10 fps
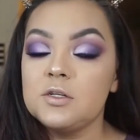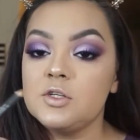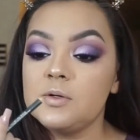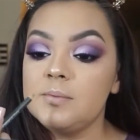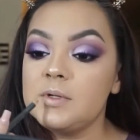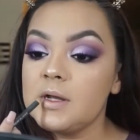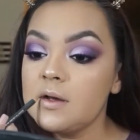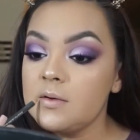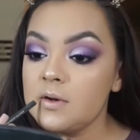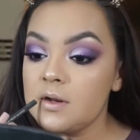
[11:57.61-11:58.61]
Strip
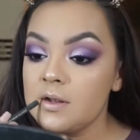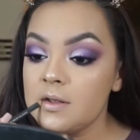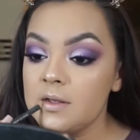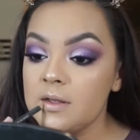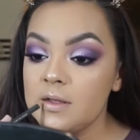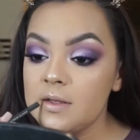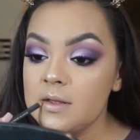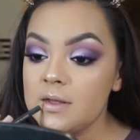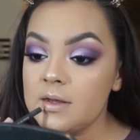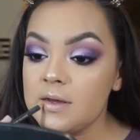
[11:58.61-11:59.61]
Down.
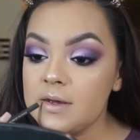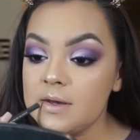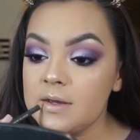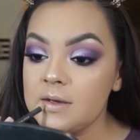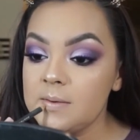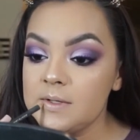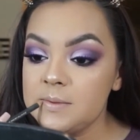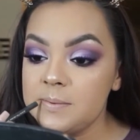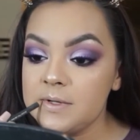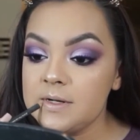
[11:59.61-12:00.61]
I always put